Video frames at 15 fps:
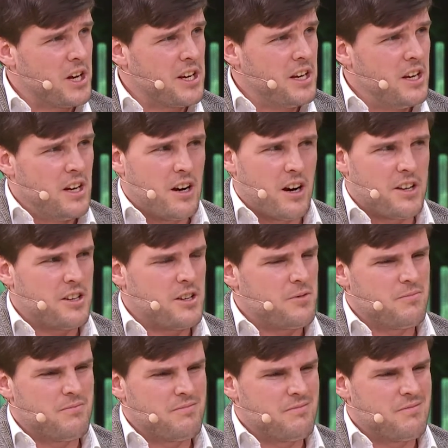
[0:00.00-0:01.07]
But
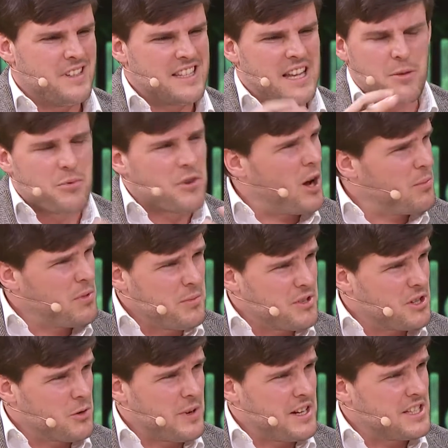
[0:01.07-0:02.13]
is that a problem?
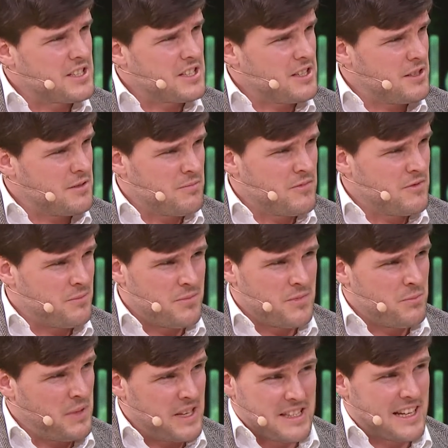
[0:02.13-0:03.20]
Are there ways to
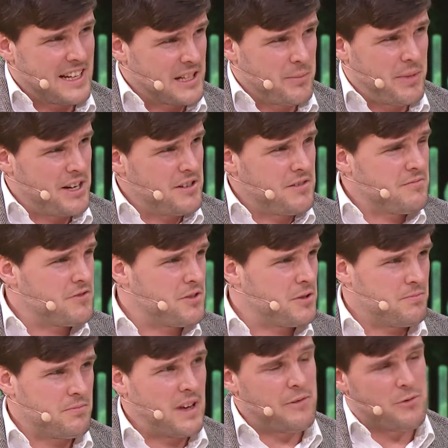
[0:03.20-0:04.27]
make that a little better
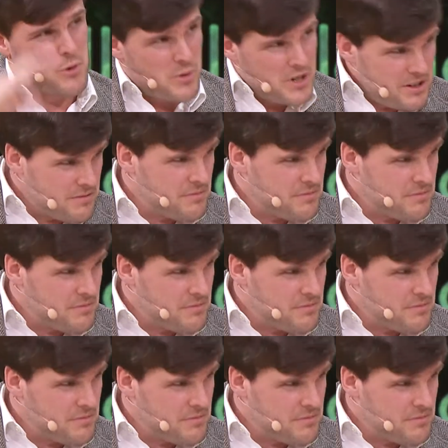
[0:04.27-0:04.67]
for everyone?